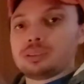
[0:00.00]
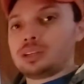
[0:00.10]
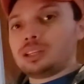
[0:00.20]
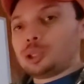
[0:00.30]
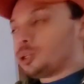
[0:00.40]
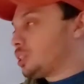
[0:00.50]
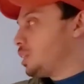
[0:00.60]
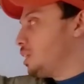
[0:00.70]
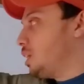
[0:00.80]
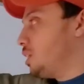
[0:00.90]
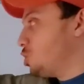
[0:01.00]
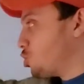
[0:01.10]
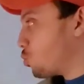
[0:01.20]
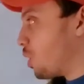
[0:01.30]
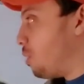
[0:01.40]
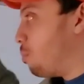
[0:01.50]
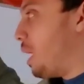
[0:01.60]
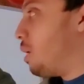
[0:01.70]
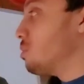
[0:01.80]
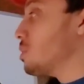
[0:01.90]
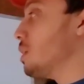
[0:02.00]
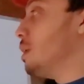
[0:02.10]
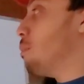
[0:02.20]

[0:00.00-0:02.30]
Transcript: It's going to look like a straight bounce.